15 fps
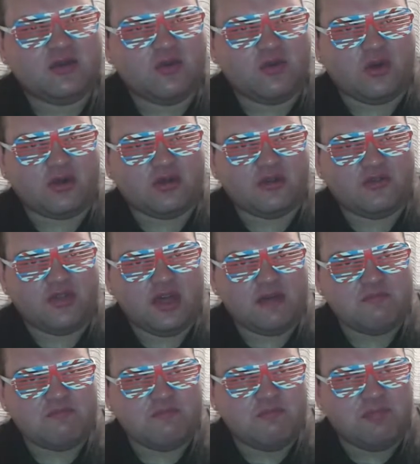He's a
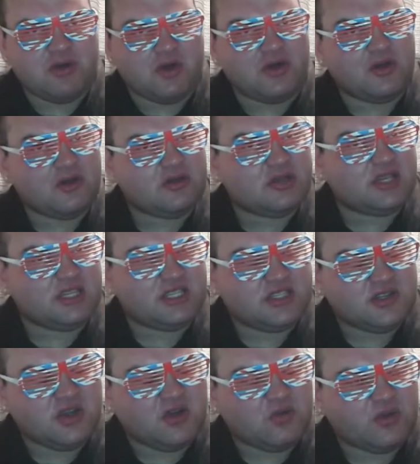sleeper,
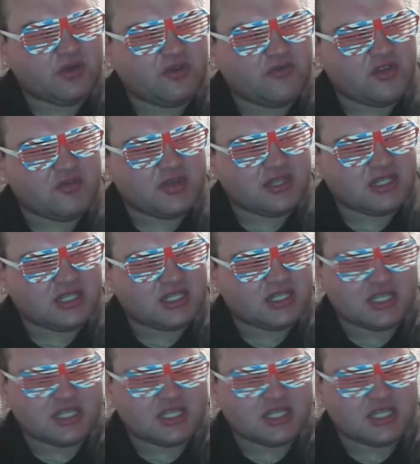because this